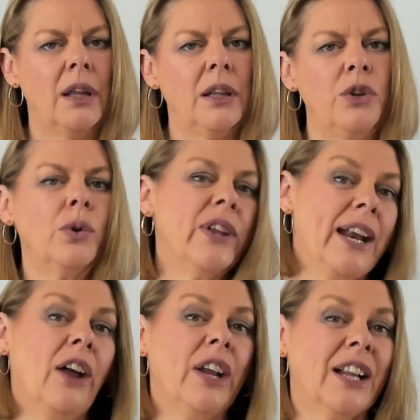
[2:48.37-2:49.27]
You will
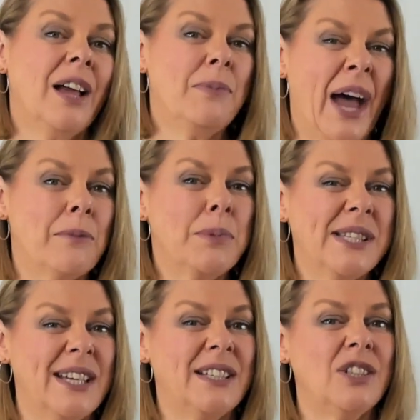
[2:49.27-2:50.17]
then only claim that
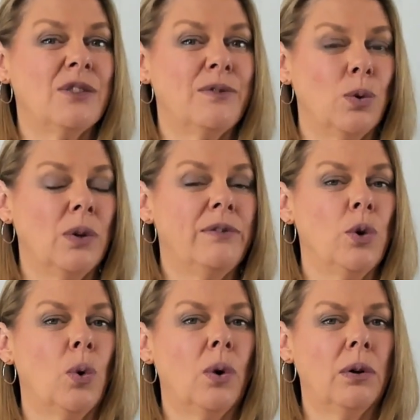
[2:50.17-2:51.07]
percentage of all of
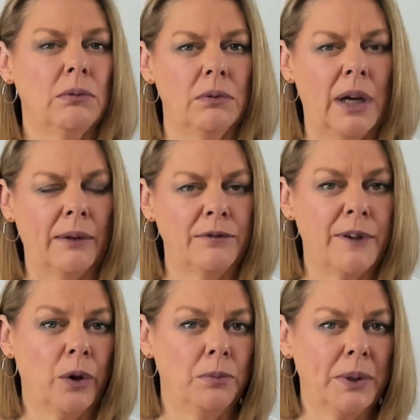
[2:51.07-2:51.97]
your
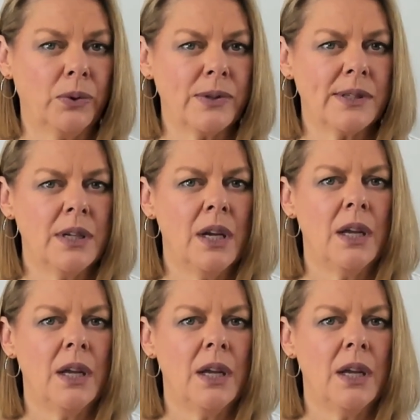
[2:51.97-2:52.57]
phone bills.